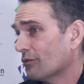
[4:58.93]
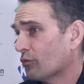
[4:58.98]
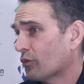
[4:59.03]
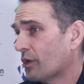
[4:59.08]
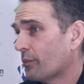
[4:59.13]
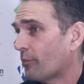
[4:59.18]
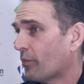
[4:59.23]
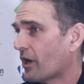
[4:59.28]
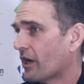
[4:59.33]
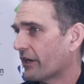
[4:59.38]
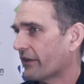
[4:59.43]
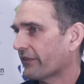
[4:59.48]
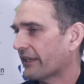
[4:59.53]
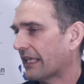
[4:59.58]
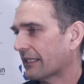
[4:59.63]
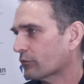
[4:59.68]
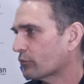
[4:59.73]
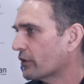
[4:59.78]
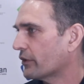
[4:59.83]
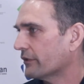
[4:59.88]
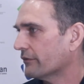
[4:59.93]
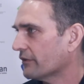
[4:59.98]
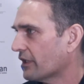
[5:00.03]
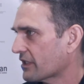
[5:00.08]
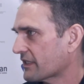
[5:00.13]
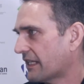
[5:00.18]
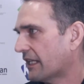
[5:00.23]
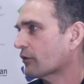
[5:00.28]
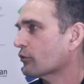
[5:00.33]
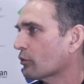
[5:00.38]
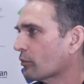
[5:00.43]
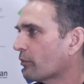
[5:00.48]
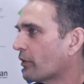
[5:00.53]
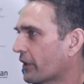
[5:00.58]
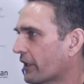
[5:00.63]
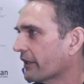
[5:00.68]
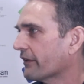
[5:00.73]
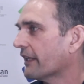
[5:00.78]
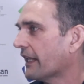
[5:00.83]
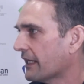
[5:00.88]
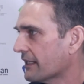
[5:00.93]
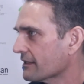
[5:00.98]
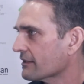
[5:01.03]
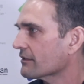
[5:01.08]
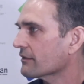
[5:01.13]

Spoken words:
we're part of that. We're a central part of that.